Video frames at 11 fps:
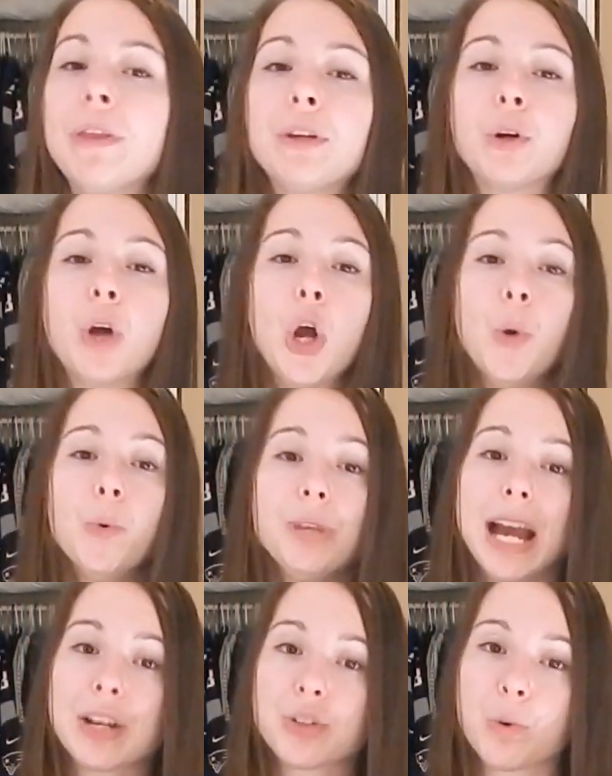with your own
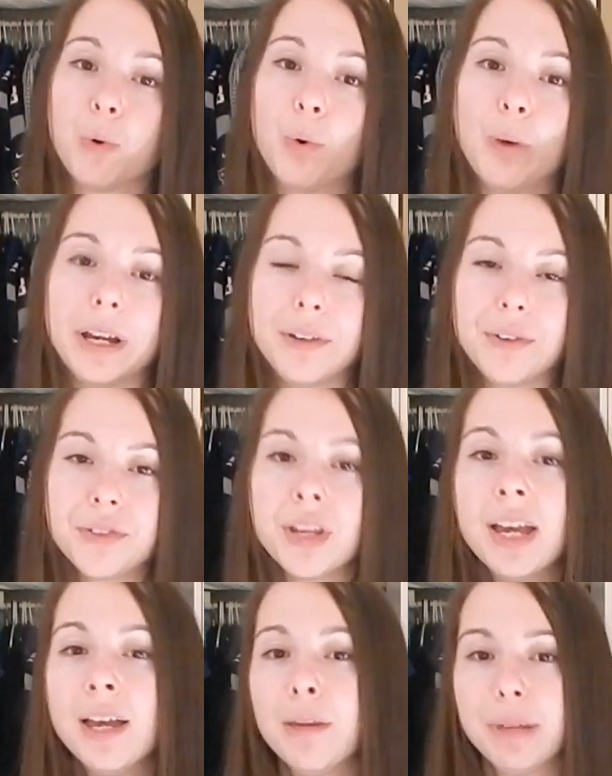natural
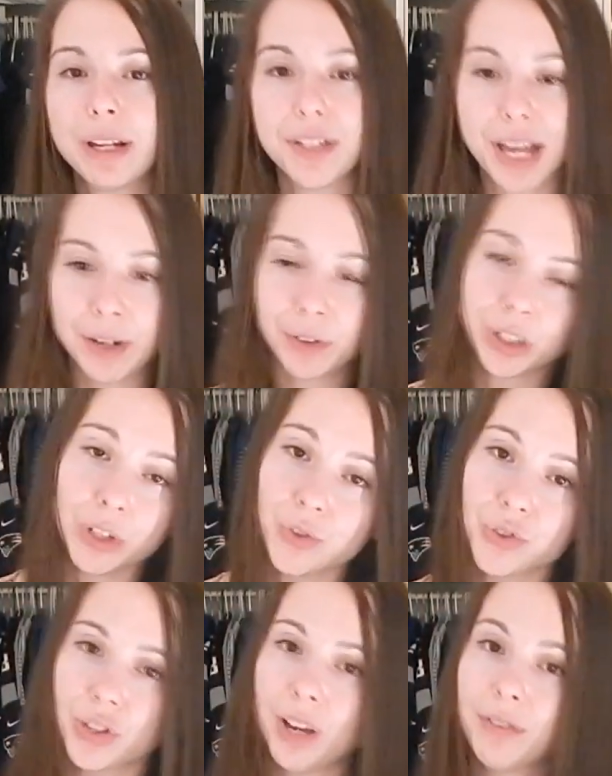oils, because I don't
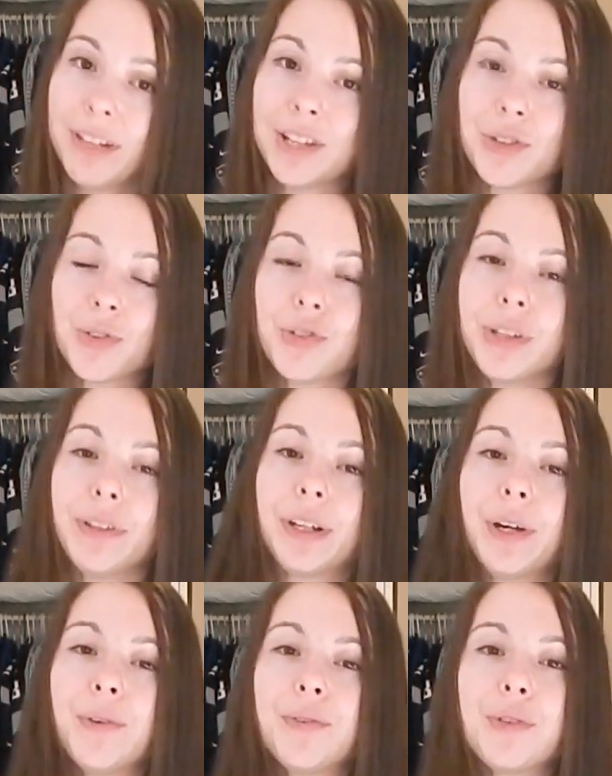use sulfates or
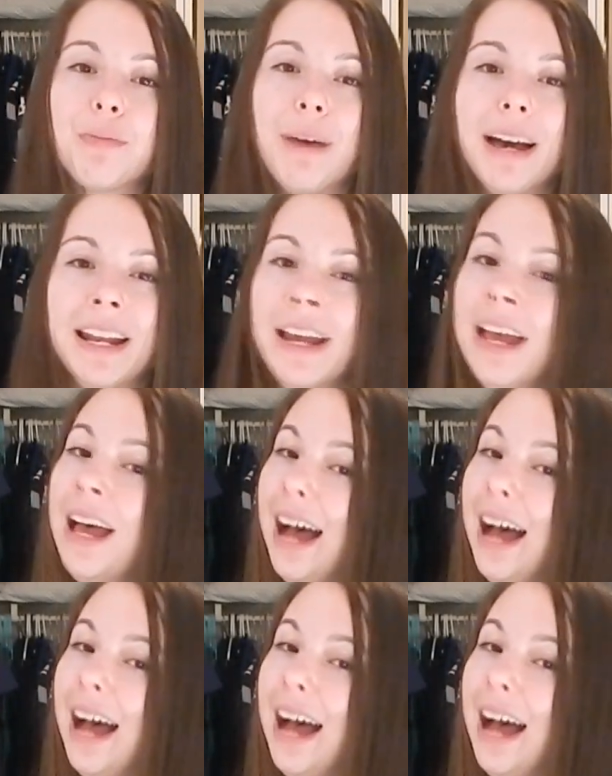silicones, but